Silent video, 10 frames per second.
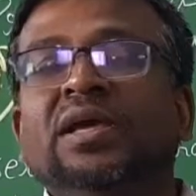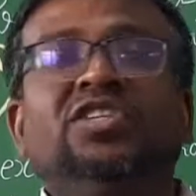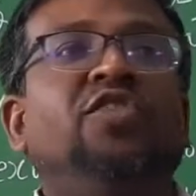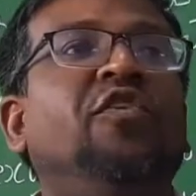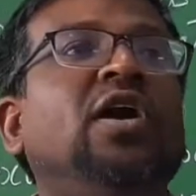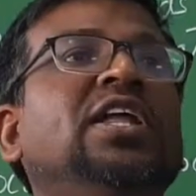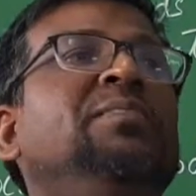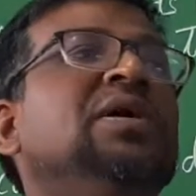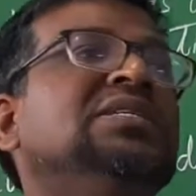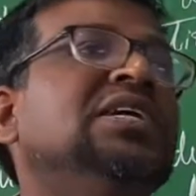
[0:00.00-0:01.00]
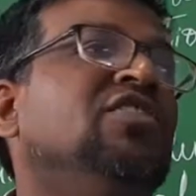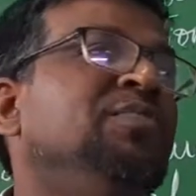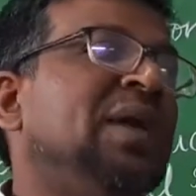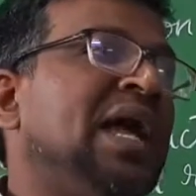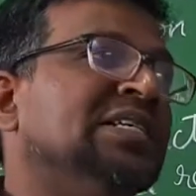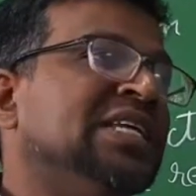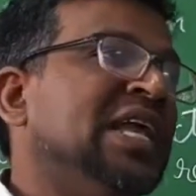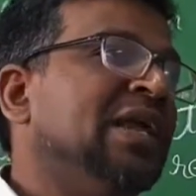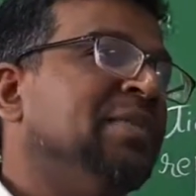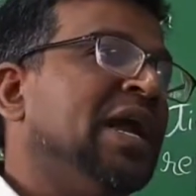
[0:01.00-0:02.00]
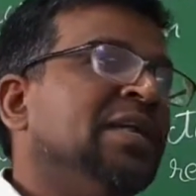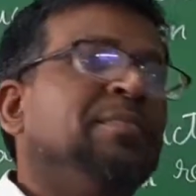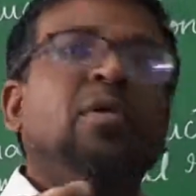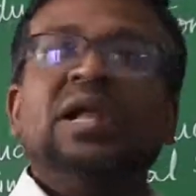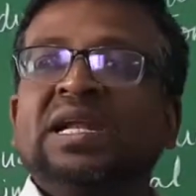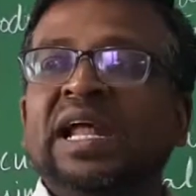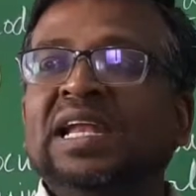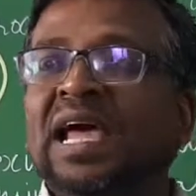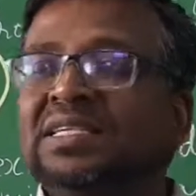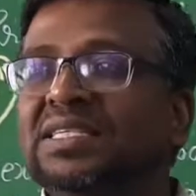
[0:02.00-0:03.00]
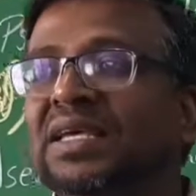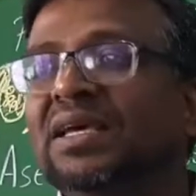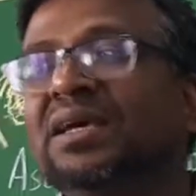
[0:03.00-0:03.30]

So 40% of plants, they liberate the pollen grain as